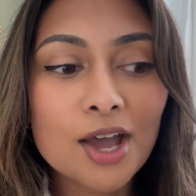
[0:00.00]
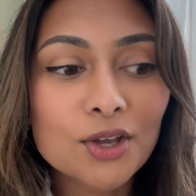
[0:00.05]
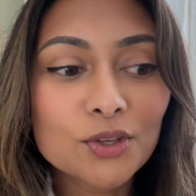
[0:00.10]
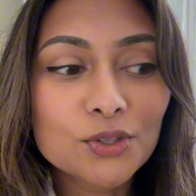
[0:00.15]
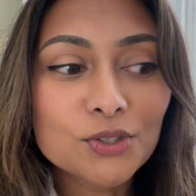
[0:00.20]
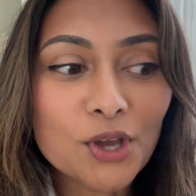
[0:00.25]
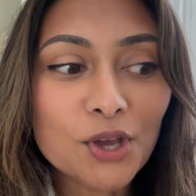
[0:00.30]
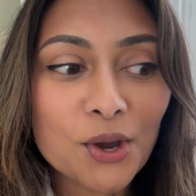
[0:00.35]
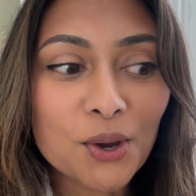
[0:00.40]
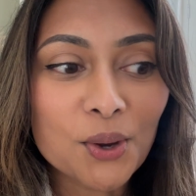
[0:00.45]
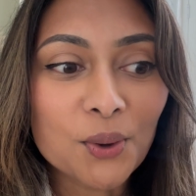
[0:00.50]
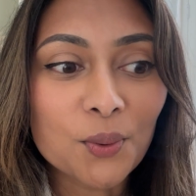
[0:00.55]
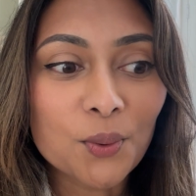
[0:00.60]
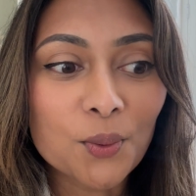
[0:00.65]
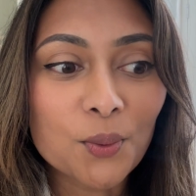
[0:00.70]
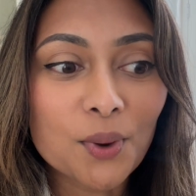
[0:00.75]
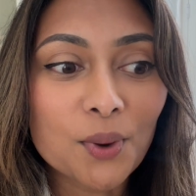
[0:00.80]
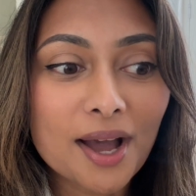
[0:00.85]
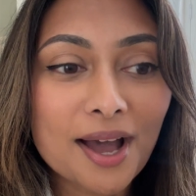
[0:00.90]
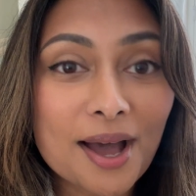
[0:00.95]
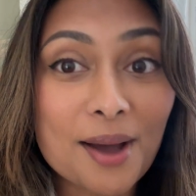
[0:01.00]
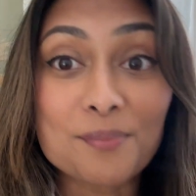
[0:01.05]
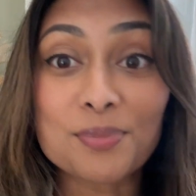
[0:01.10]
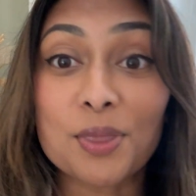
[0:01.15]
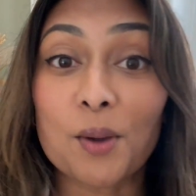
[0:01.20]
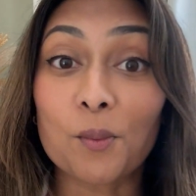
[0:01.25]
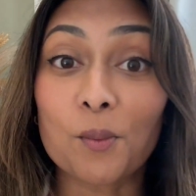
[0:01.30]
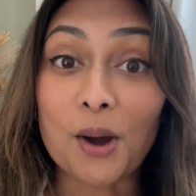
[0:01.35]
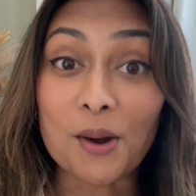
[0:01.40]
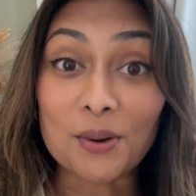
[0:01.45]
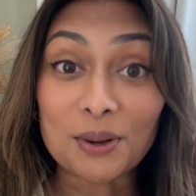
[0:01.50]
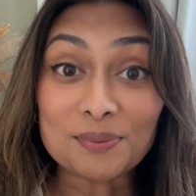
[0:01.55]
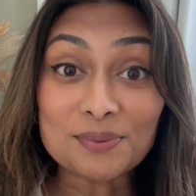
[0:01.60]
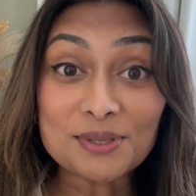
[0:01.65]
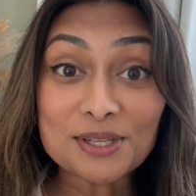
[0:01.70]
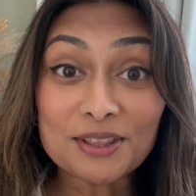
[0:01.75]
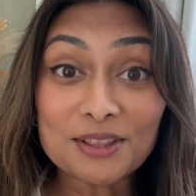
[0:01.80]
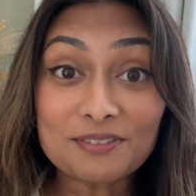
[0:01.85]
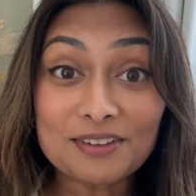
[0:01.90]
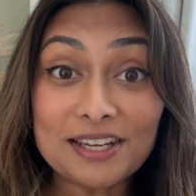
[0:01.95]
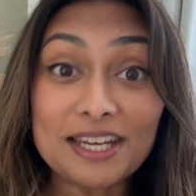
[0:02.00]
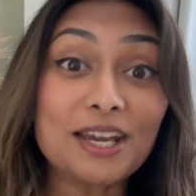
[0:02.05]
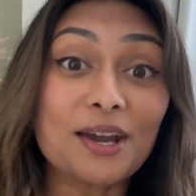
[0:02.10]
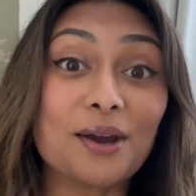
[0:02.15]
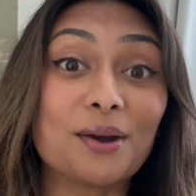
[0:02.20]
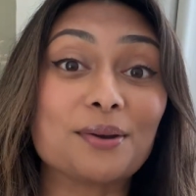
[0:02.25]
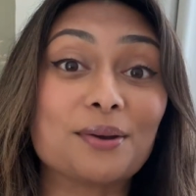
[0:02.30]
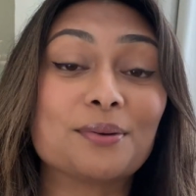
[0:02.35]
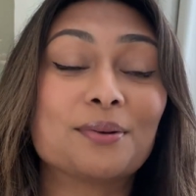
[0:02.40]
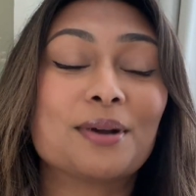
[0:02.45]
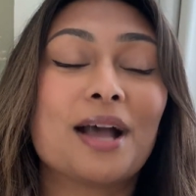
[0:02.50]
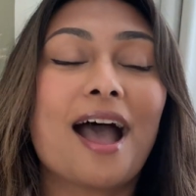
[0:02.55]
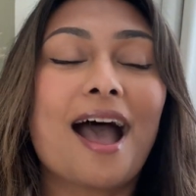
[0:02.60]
So welcome to the video.